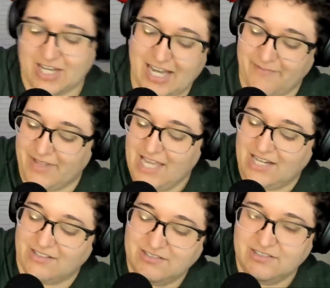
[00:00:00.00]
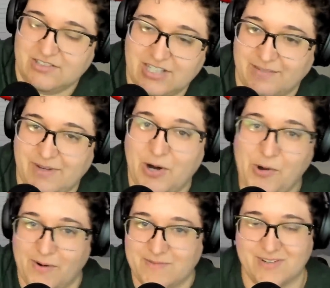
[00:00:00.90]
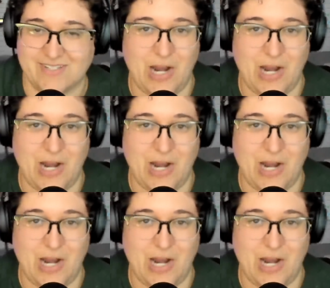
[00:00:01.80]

I'm oh I'm oh I'm so excited.